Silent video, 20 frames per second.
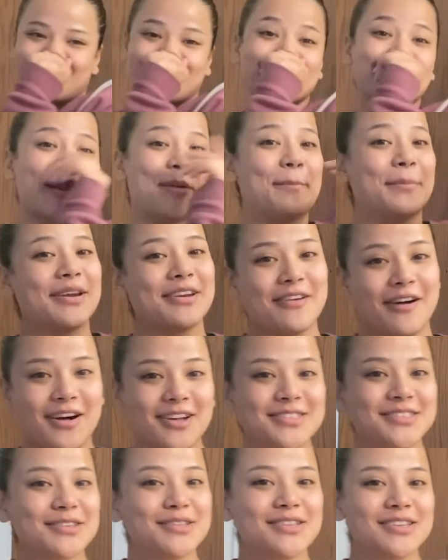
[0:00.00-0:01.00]
But it
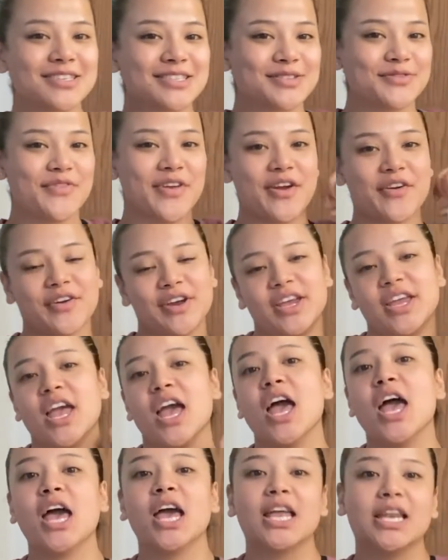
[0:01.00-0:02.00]
also looks very
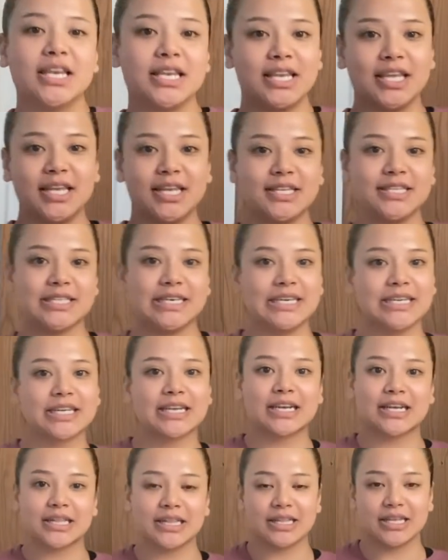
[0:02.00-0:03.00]
neat
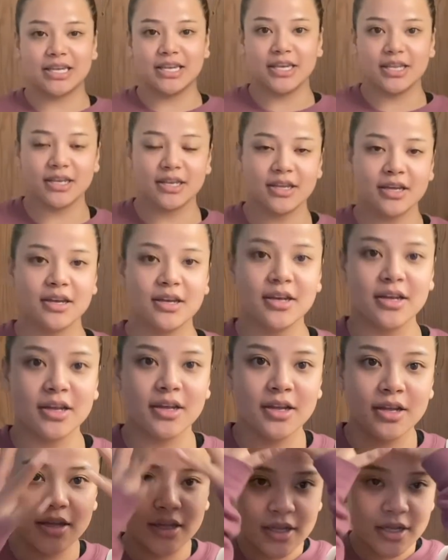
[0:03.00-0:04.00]
and clean.
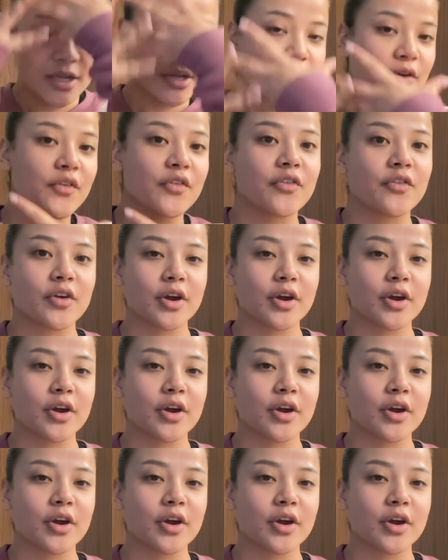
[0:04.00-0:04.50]
Really?